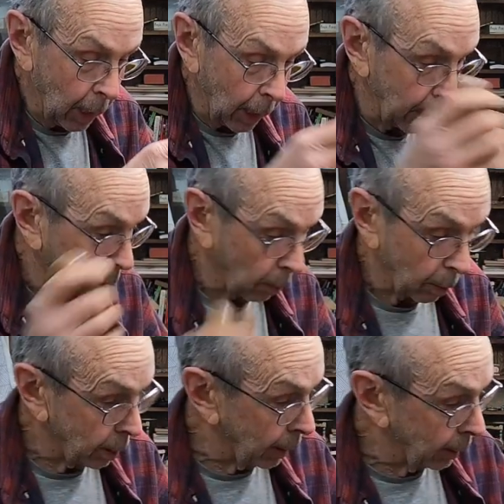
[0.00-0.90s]
And of course,
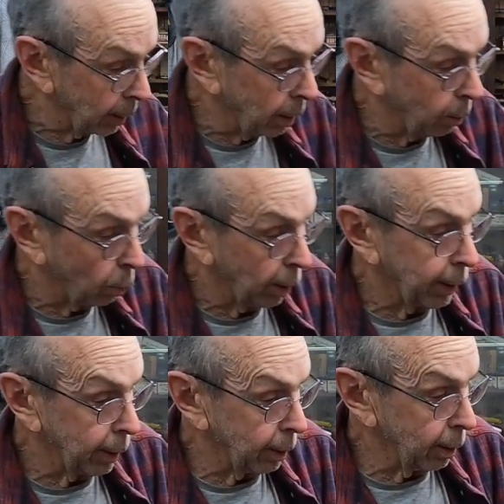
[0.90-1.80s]
that is where
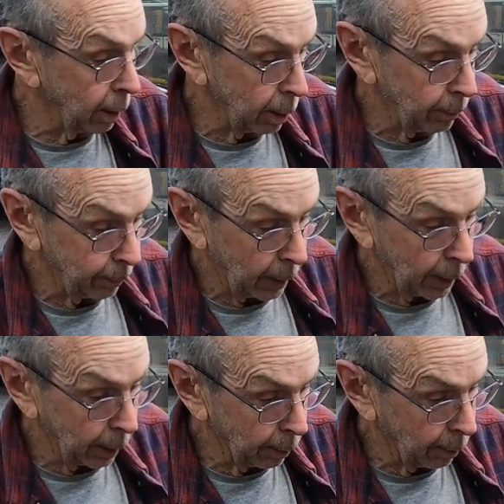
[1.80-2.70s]
your
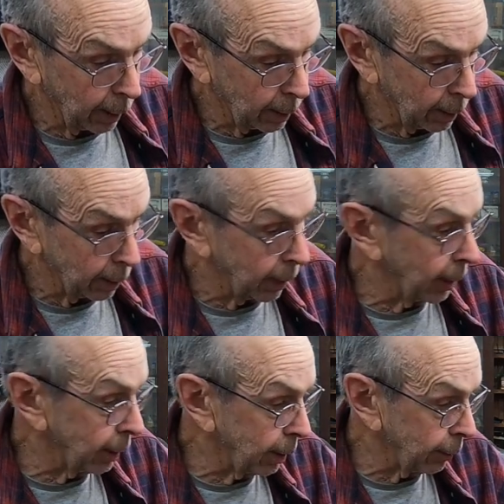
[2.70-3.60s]
iron rested
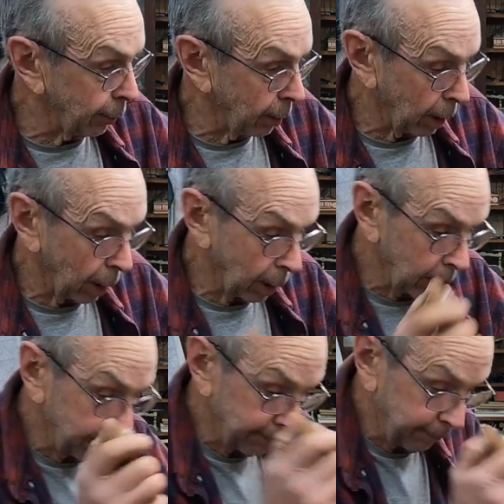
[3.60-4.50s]
against the frog.
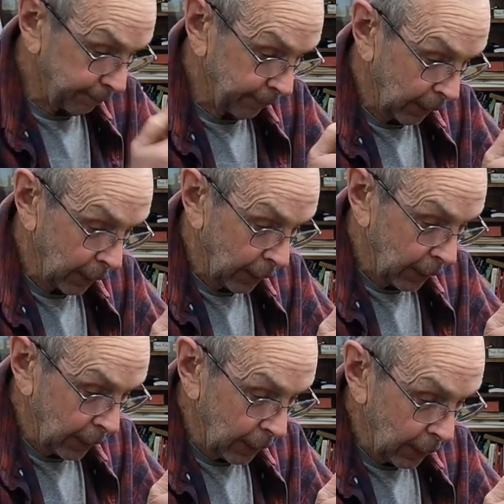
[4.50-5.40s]

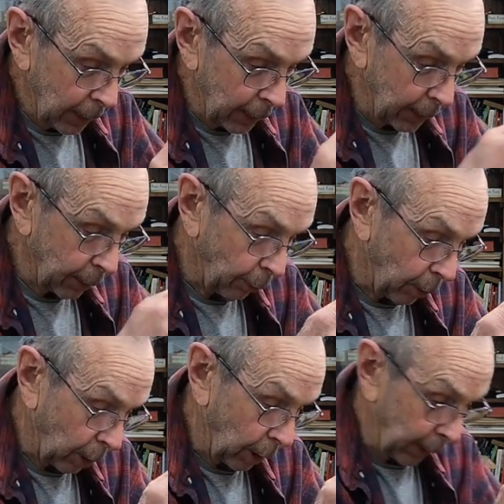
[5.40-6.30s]
And this
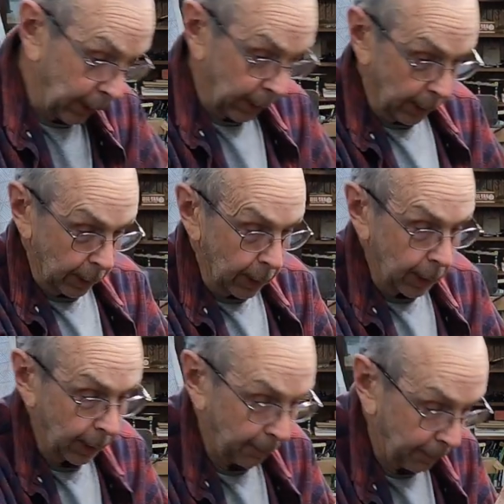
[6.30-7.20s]
frog is
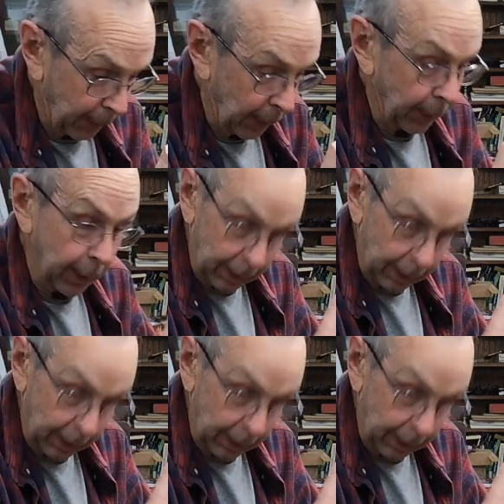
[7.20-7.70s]
in this